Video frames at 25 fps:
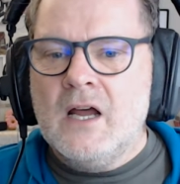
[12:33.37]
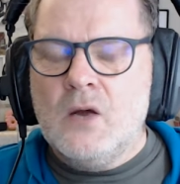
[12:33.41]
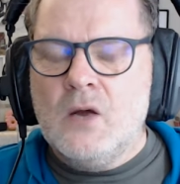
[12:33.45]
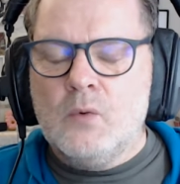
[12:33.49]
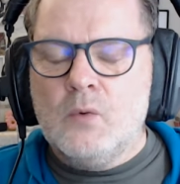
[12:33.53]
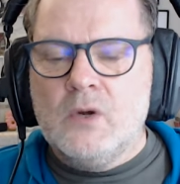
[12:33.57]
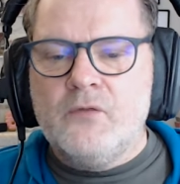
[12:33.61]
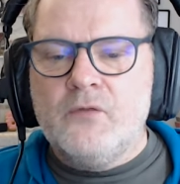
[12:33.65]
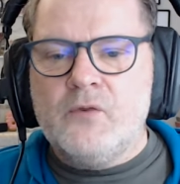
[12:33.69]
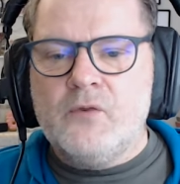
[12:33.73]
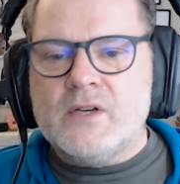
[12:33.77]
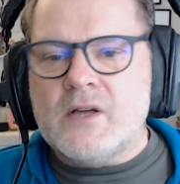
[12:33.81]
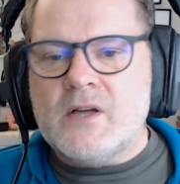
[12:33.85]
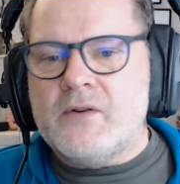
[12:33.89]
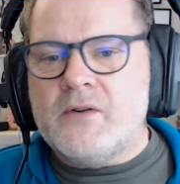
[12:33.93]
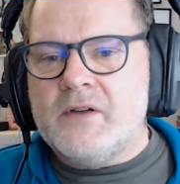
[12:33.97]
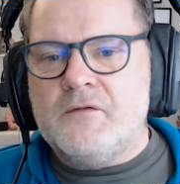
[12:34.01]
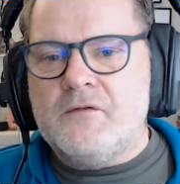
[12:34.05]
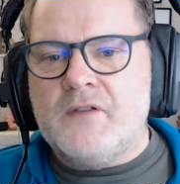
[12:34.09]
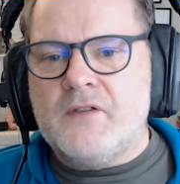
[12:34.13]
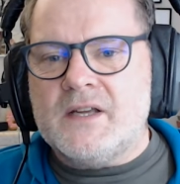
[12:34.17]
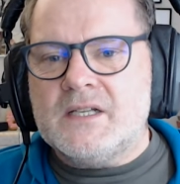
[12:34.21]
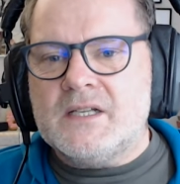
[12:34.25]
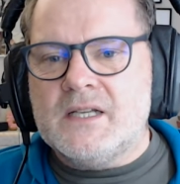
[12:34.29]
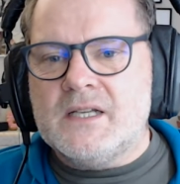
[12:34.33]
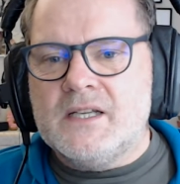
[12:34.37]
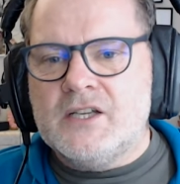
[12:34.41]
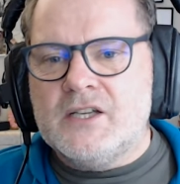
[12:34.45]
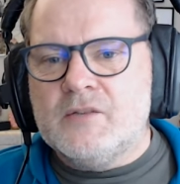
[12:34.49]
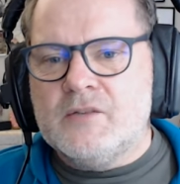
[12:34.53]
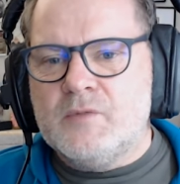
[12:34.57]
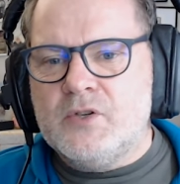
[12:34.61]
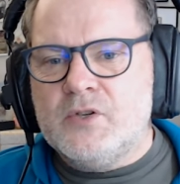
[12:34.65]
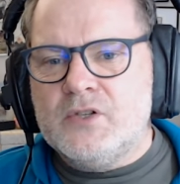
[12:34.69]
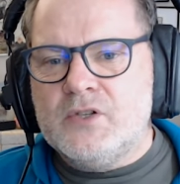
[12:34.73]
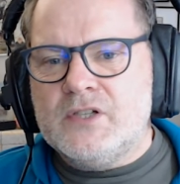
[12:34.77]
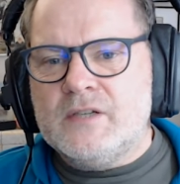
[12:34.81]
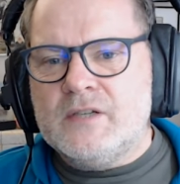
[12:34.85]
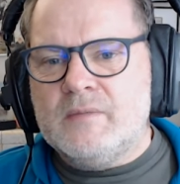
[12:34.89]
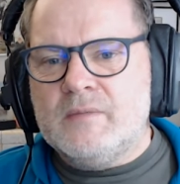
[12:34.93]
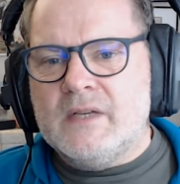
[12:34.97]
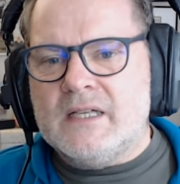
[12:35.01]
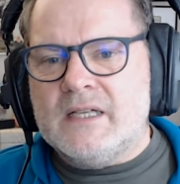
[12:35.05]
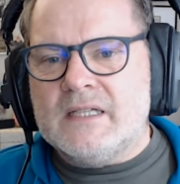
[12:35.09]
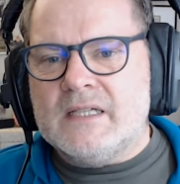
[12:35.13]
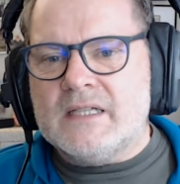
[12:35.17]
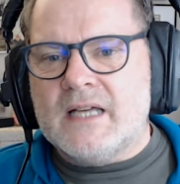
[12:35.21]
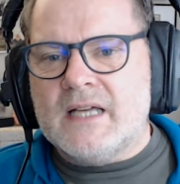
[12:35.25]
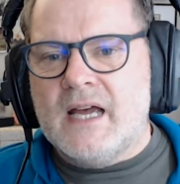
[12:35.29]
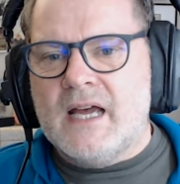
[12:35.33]
Well, if we don't invest in community
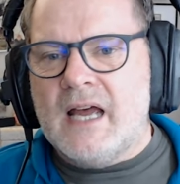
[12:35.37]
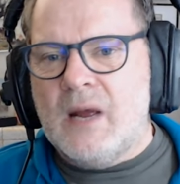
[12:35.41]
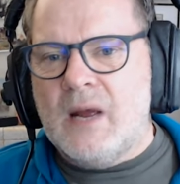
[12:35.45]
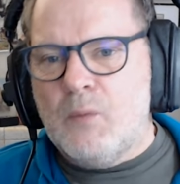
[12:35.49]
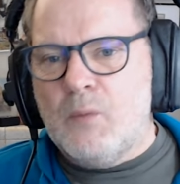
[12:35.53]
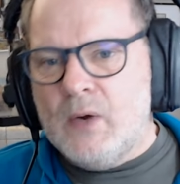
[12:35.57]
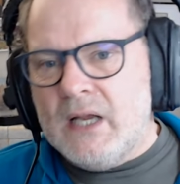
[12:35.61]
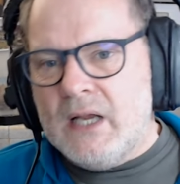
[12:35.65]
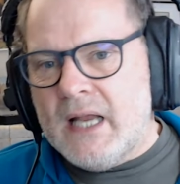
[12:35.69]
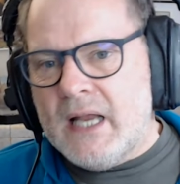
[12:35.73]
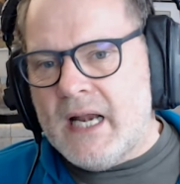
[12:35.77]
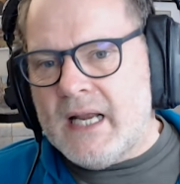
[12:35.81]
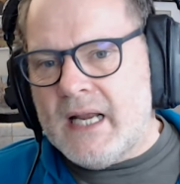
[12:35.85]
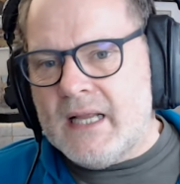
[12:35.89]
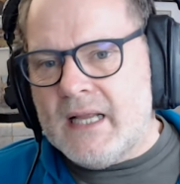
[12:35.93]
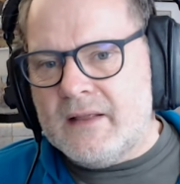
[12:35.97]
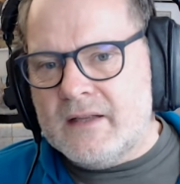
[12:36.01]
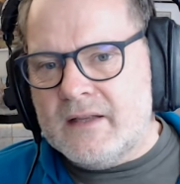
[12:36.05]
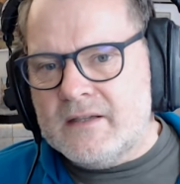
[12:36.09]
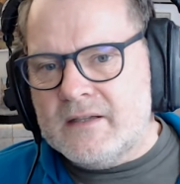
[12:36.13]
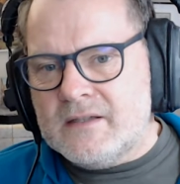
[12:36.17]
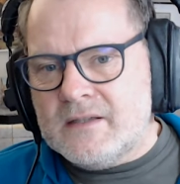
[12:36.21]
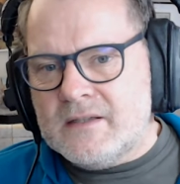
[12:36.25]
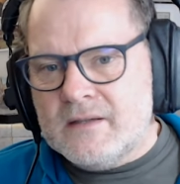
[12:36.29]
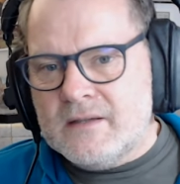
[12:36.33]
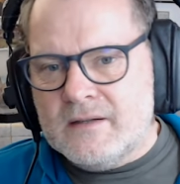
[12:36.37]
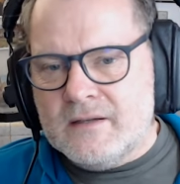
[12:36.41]
media and we let it the,